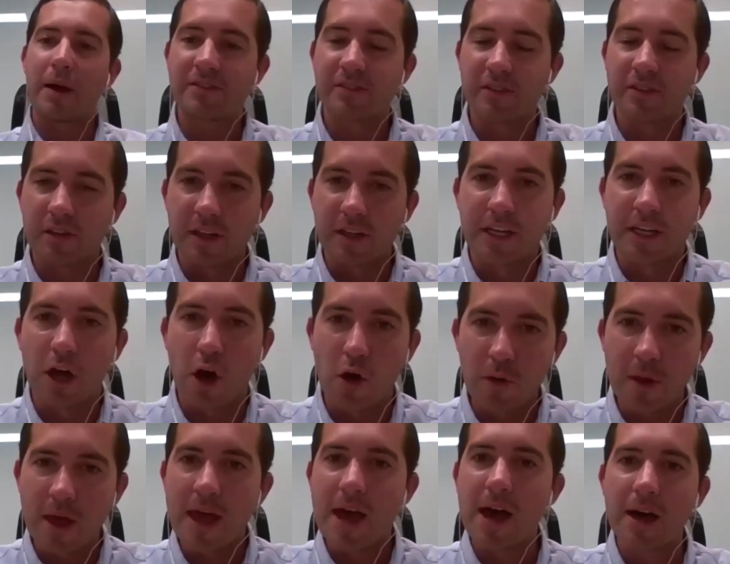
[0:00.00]
basically go
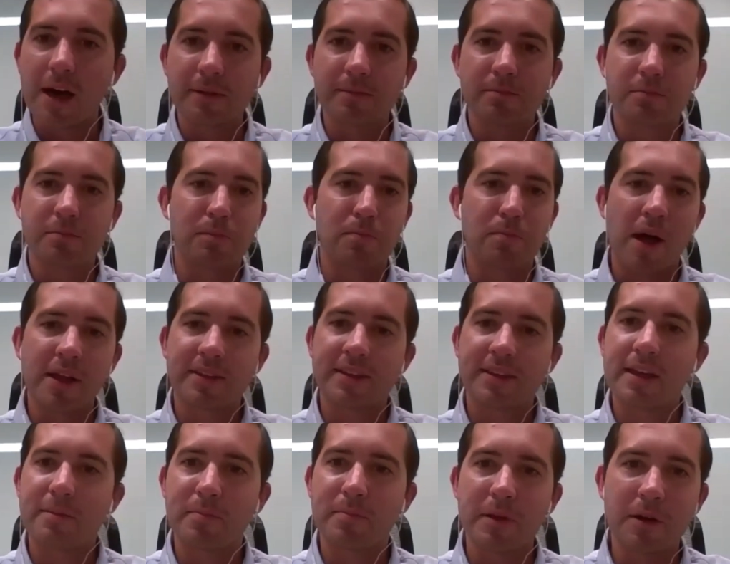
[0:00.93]
down, spot
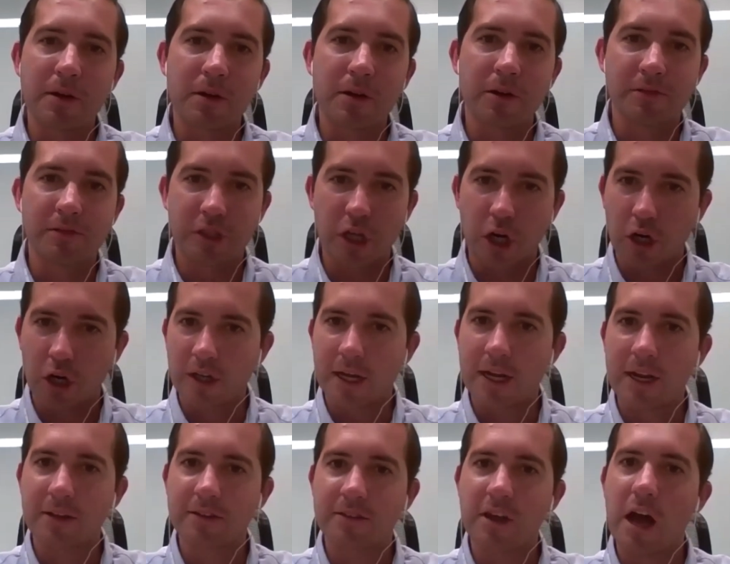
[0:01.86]
that pill,
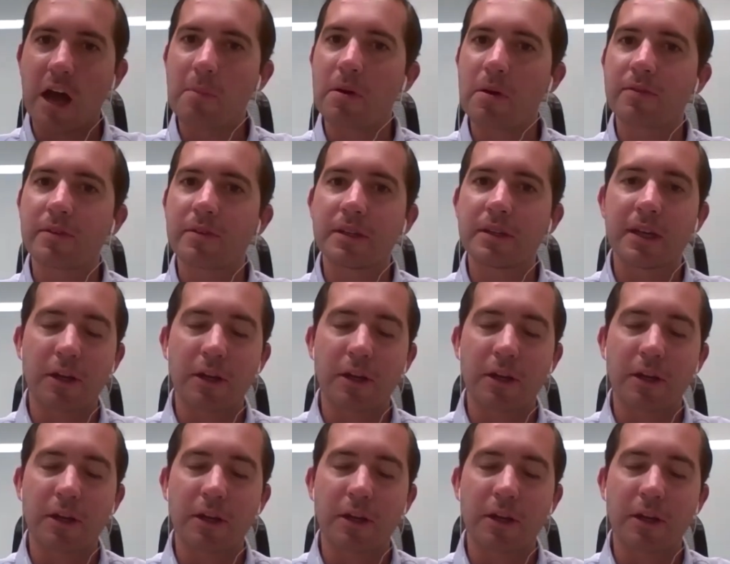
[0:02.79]
circulate on top of it,